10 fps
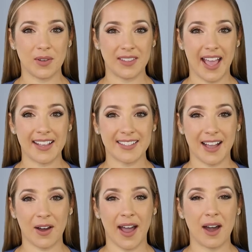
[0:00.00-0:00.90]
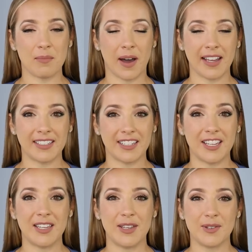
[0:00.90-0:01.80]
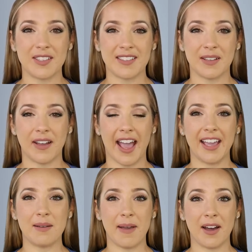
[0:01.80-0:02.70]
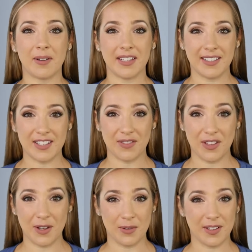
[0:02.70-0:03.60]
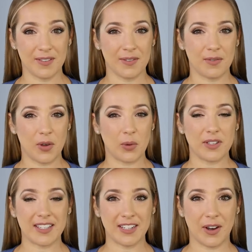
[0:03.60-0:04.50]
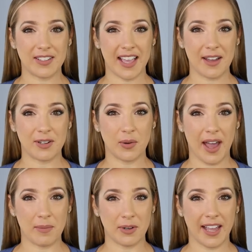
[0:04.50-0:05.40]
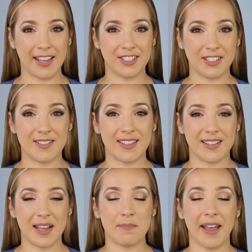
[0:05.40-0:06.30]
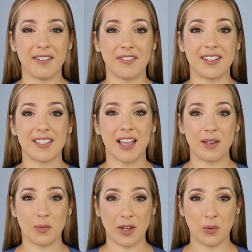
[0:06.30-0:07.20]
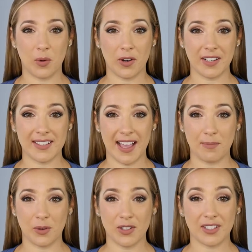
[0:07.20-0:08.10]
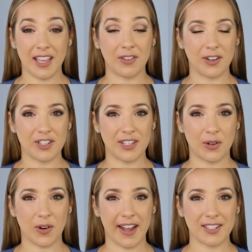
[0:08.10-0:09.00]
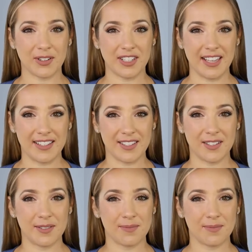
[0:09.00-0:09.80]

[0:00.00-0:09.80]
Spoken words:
Next, I'll outline the key uses of AIML in this field, focusing on technical applications, their benefits, and real-world examples tailored to your expertise.